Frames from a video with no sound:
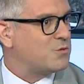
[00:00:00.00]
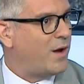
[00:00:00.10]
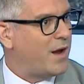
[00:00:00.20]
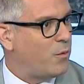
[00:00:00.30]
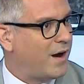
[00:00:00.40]

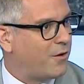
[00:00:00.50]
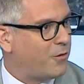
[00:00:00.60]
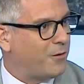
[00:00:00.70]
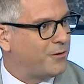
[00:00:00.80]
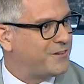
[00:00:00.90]
why we are
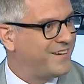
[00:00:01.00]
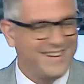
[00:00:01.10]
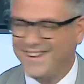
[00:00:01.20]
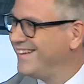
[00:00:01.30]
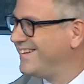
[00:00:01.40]
called.
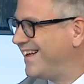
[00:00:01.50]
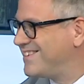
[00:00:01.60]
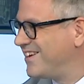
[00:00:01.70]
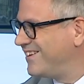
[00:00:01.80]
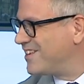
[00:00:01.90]

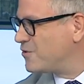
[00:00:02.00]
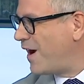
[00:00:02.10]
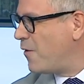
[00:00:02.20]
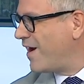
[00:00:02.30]
That's why we